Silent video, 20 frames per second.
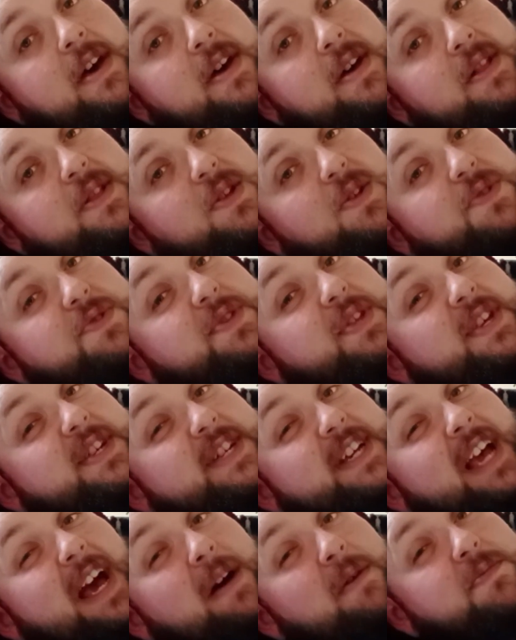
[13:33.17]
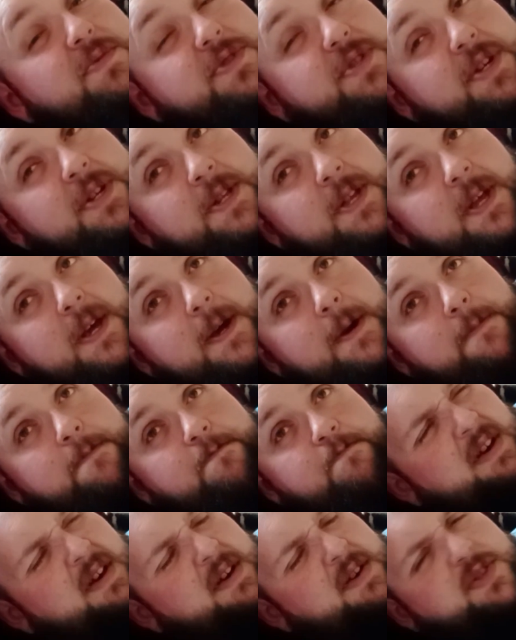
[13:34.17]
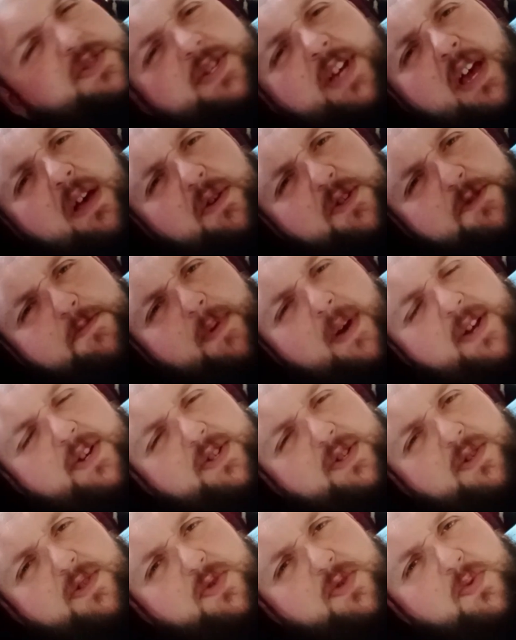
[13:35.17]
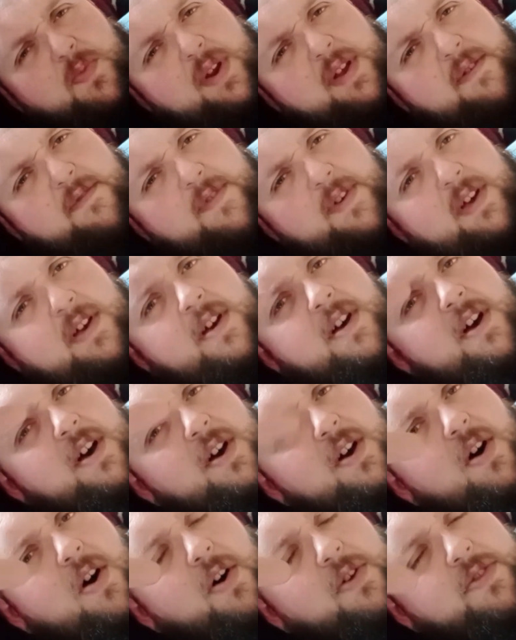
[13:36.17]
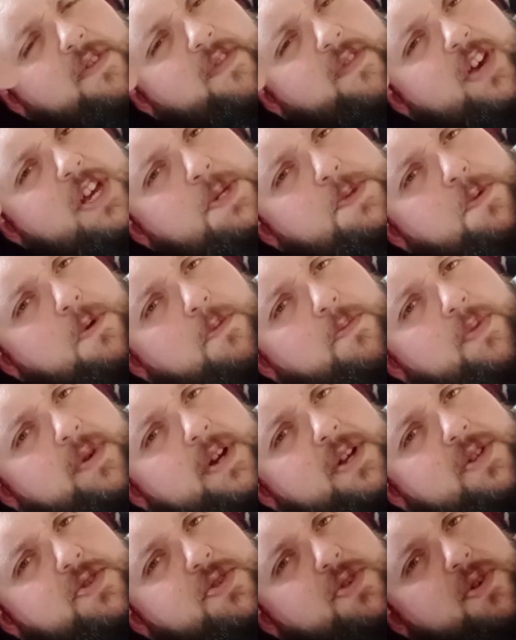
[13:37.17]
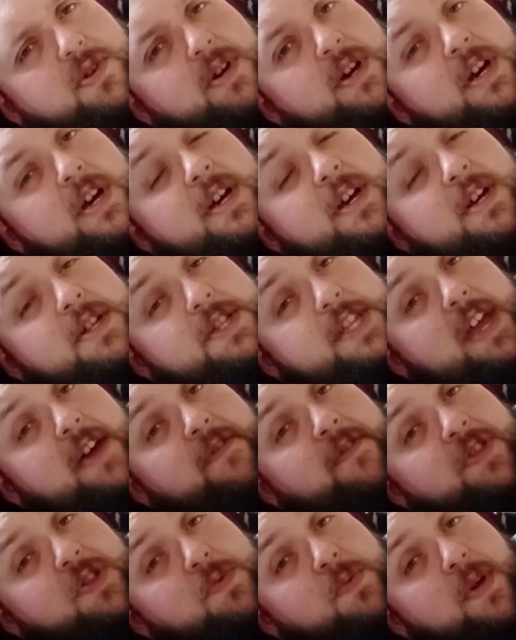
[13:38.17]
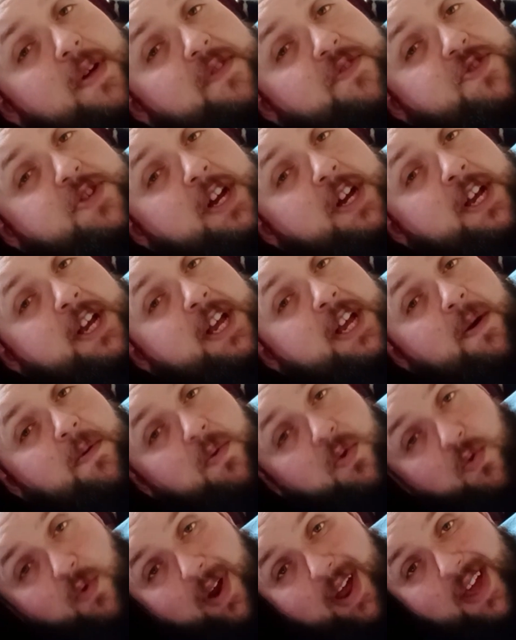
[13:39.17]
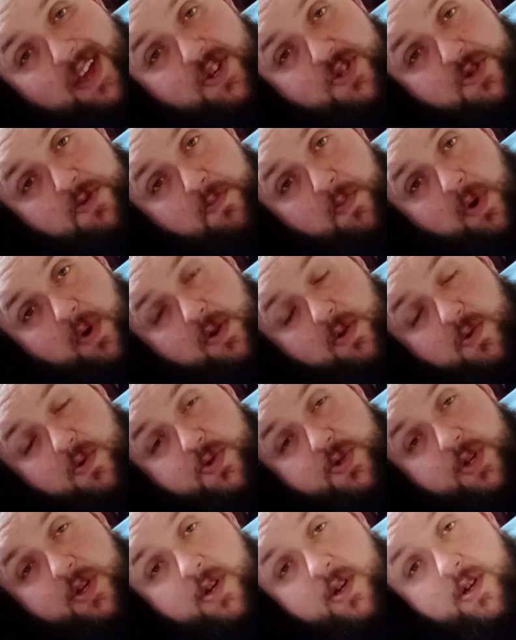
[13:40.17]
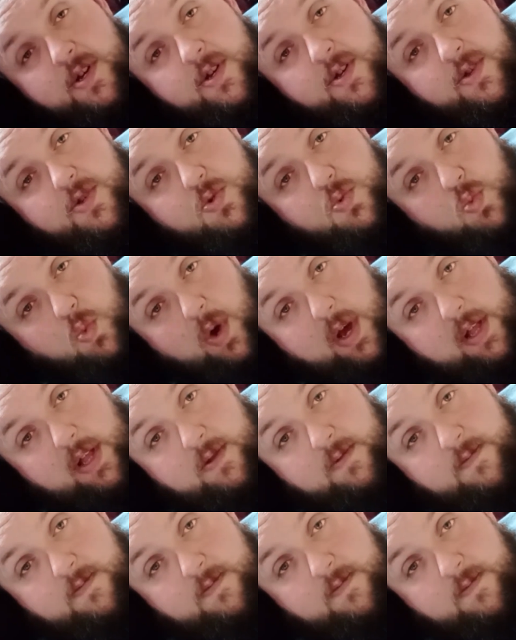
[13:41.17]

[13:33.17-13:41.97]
little discounts and sales specials and what have you on the Facebook page. So, definitely worth checking out Great Eastern Models as well.